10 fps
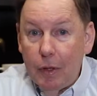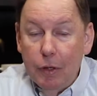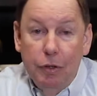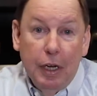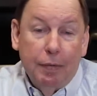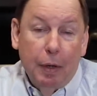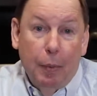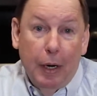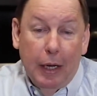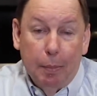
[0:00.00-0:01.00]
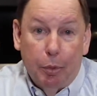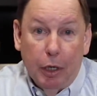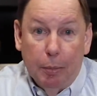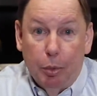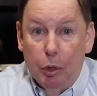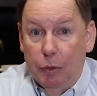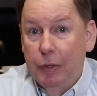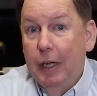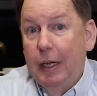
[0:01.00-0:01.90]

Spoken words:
You definitely want to get pre-approved.